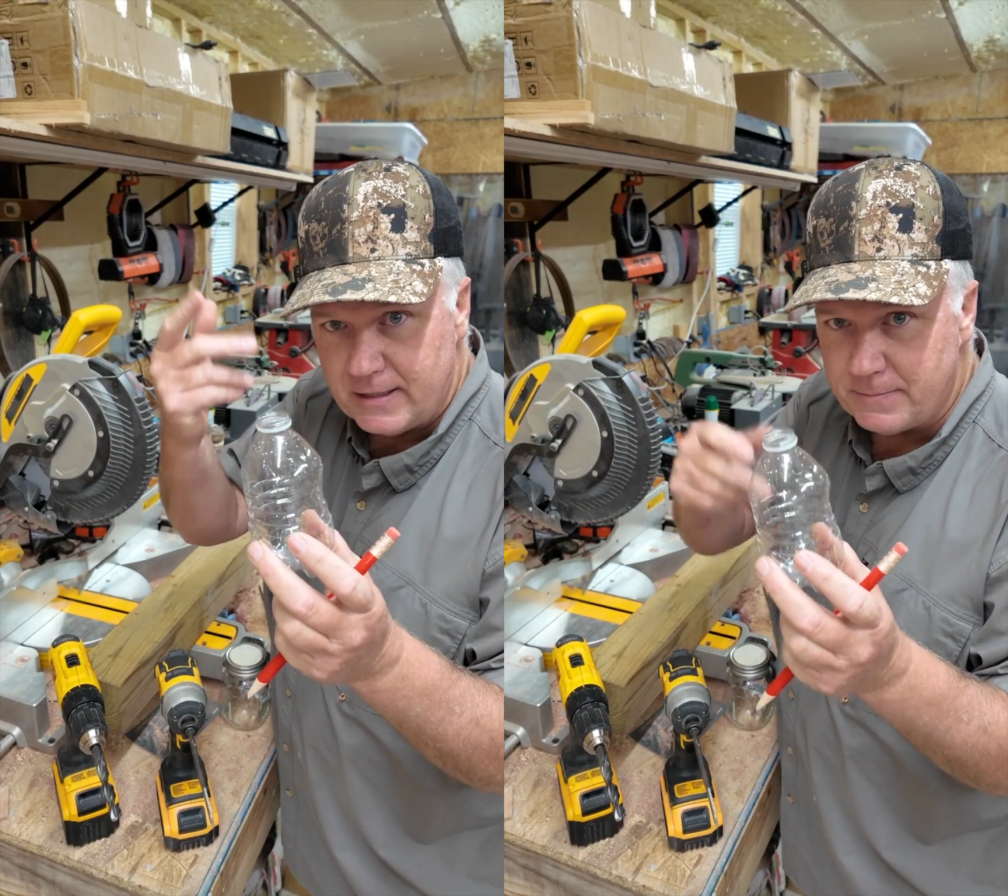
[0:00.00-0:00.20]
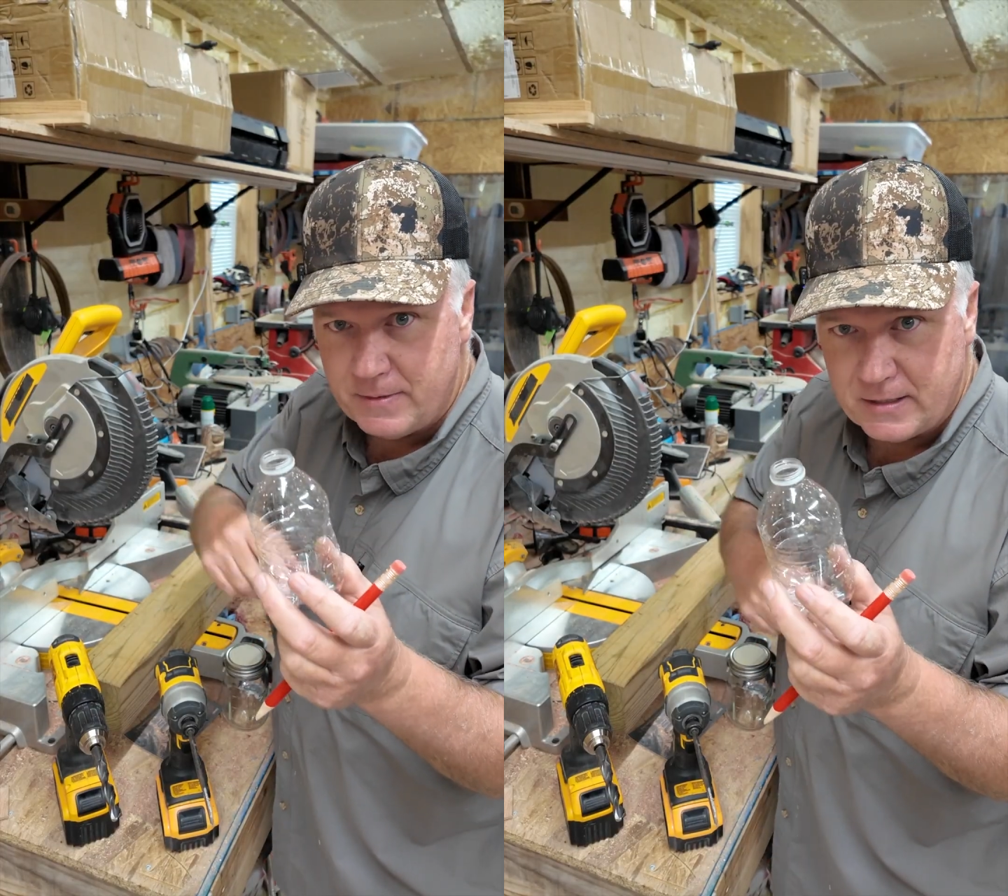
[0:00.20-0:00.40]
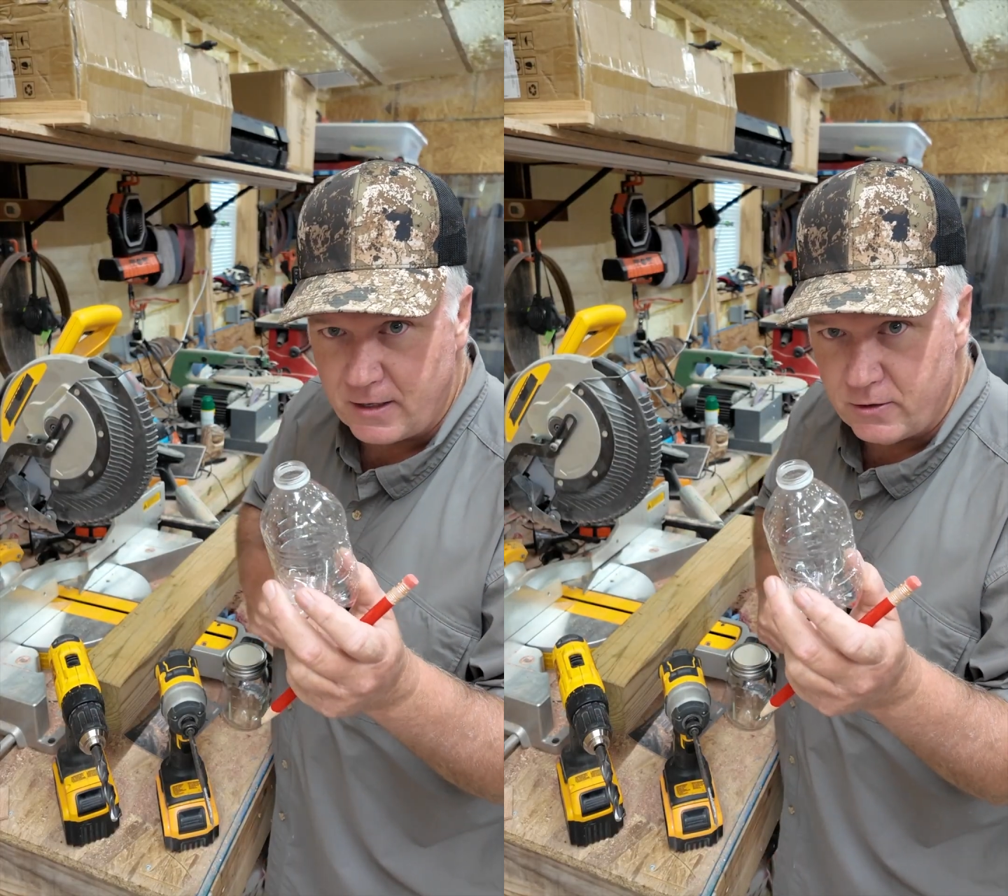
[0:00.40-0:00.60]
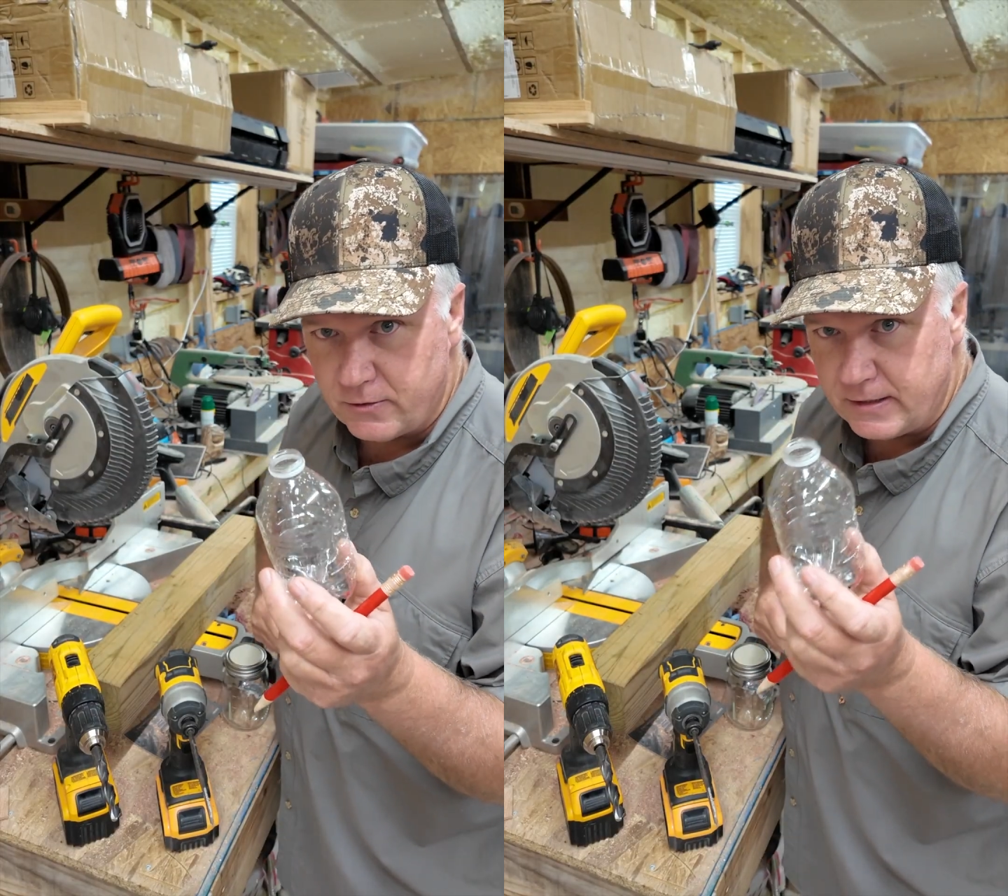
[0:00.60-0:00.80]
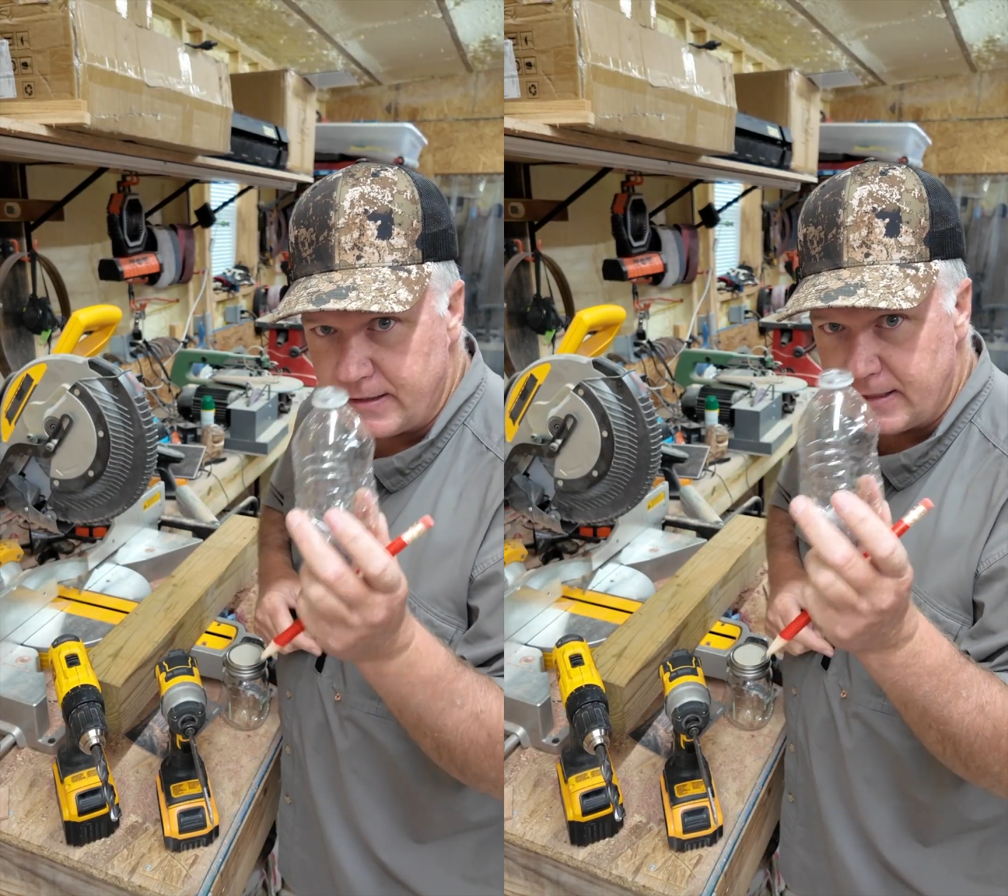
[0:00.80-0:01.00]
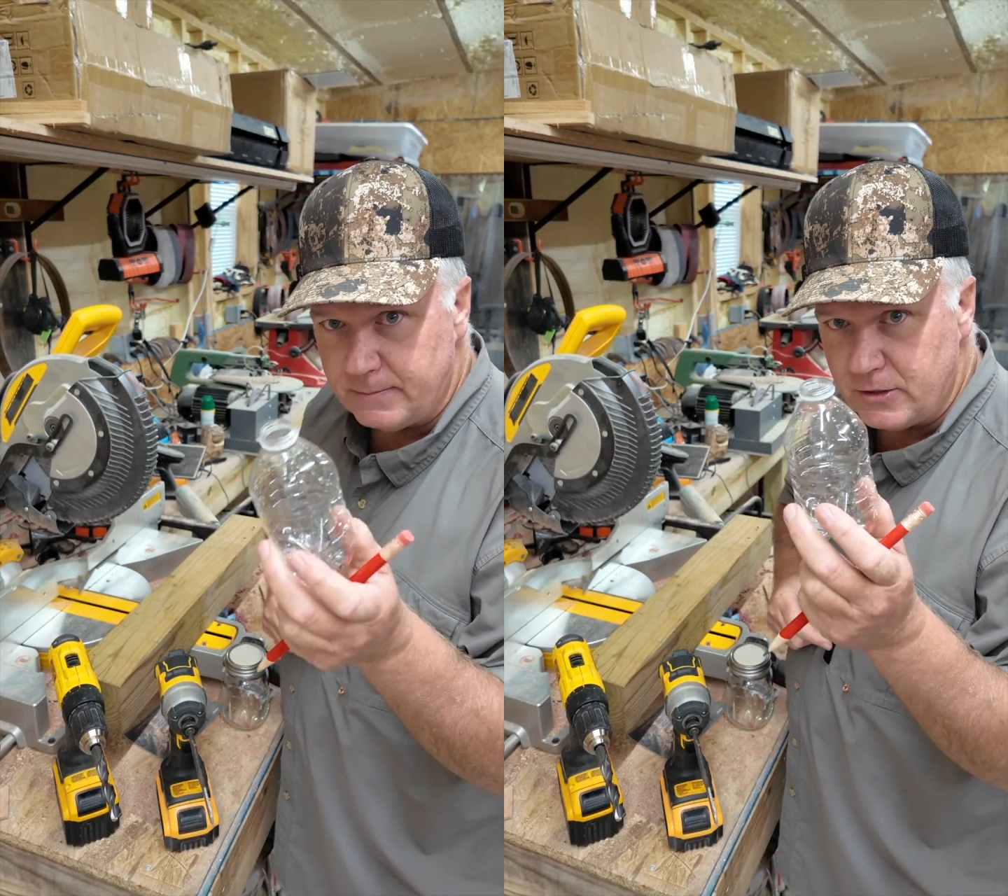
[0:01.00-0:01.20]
It can be a Coke or anything,